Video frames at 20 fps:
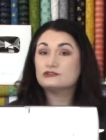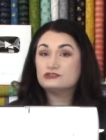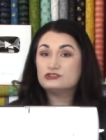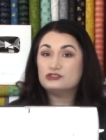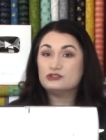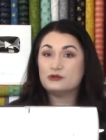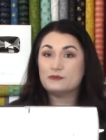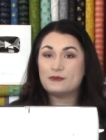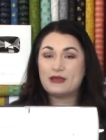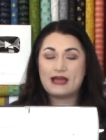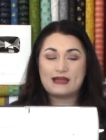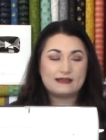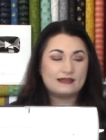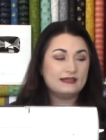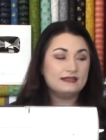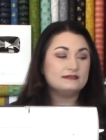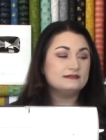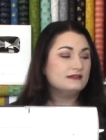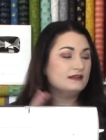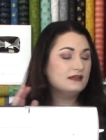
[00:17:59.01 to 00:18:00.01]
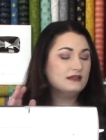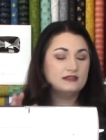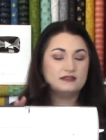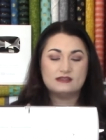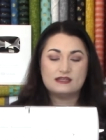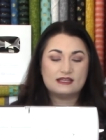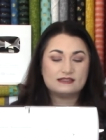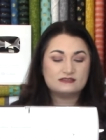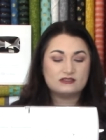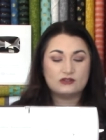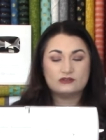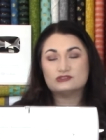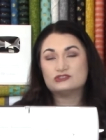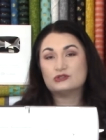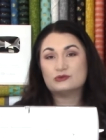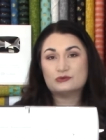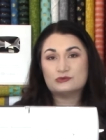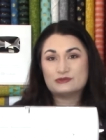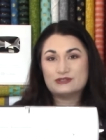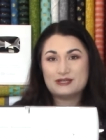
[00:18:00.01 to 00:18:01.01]
to your backing. That's all
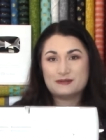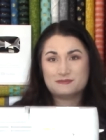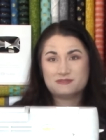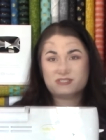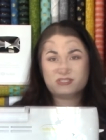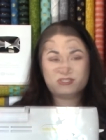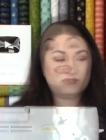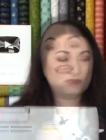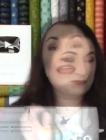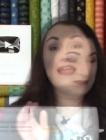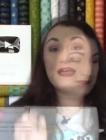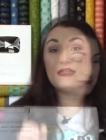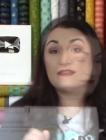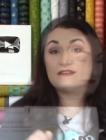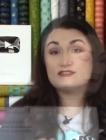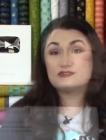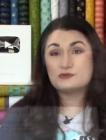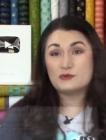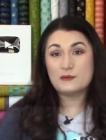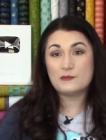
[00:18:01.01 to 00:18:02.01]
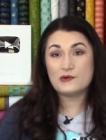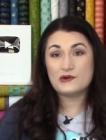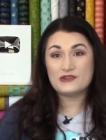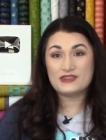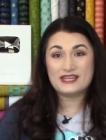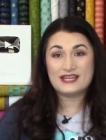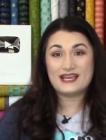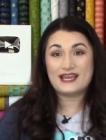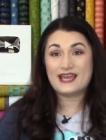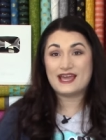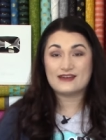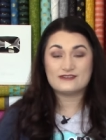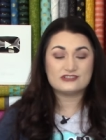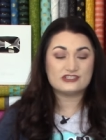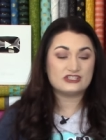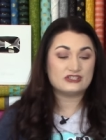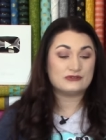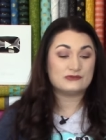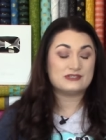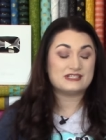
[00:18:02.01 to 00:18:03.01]
totally up to you. There's one more thing I have to
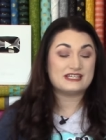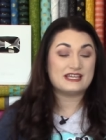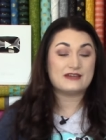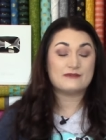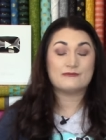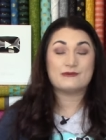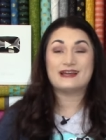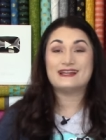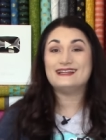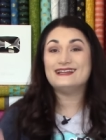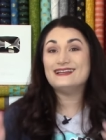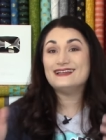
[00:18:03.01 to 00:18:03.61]
do to get ready